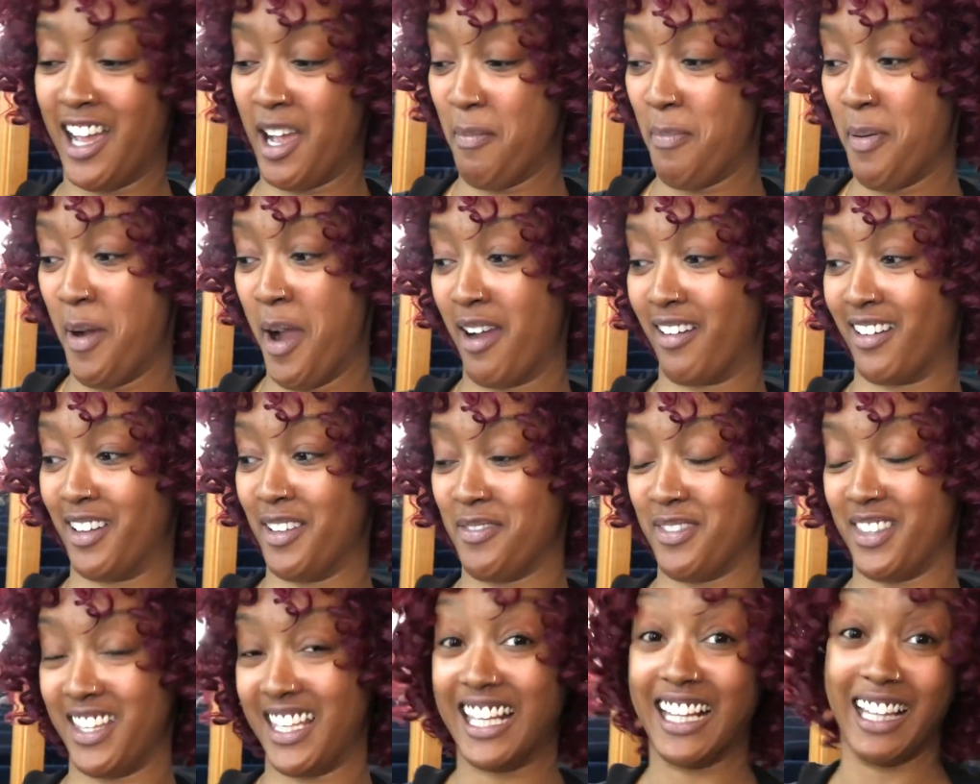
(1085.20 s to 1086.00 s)
a part
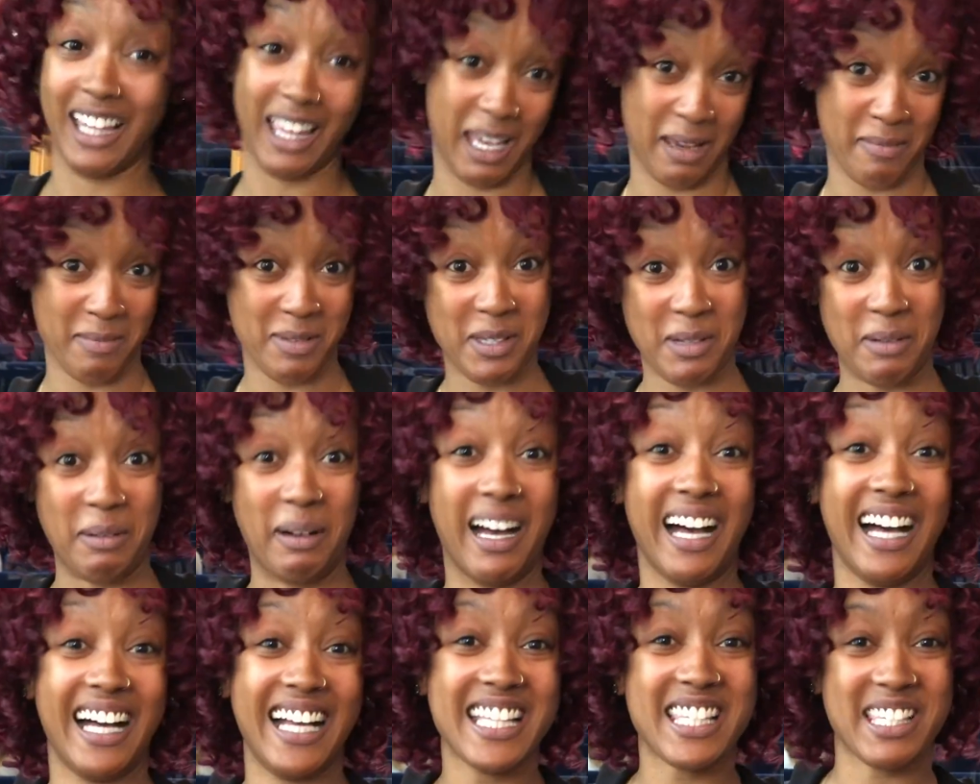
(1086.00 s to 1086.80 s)
of the Glam
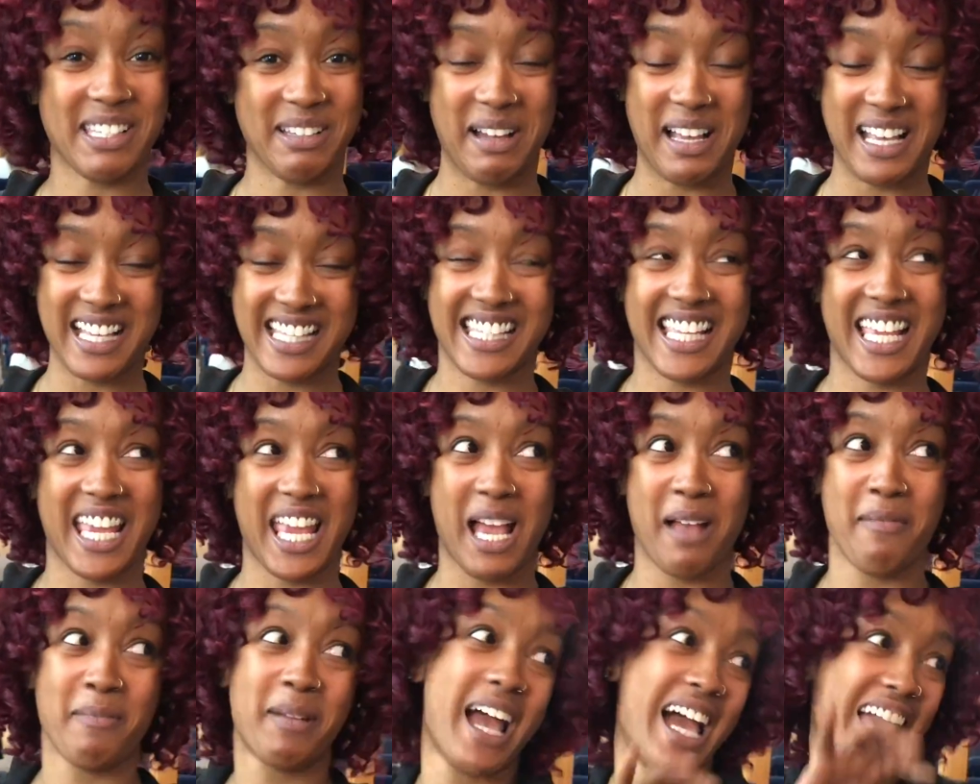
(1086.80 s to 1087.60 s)
Squad, so I
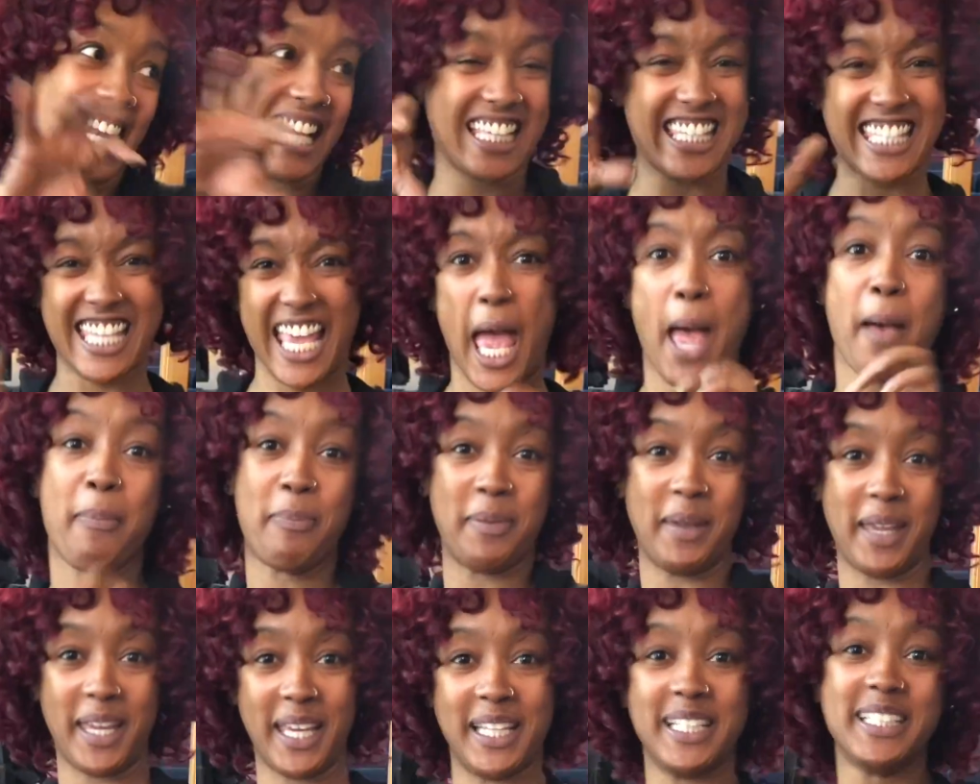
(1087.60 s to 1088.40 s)
say I'm kind of
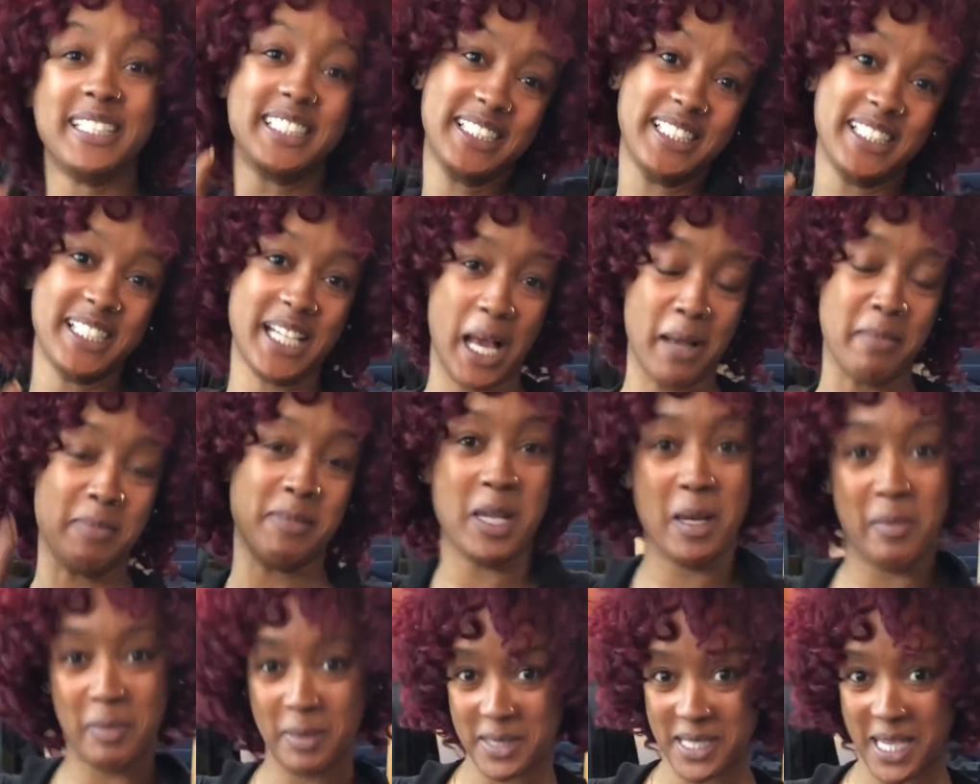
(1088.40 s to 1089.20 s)
tapping.
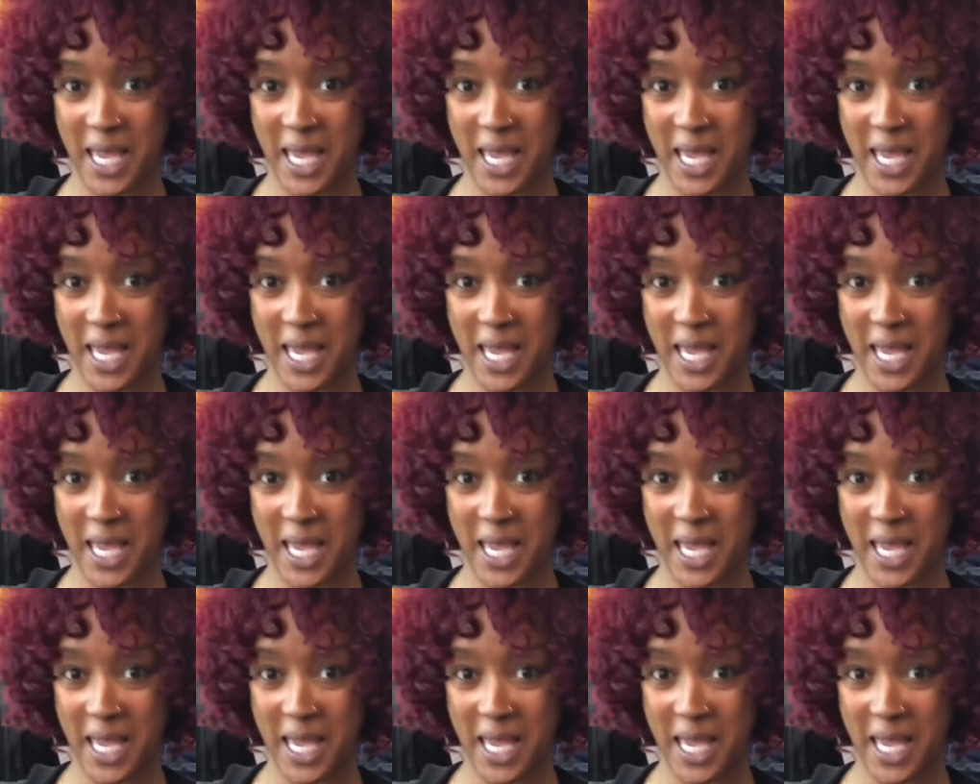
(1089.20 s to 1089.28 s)
I'm double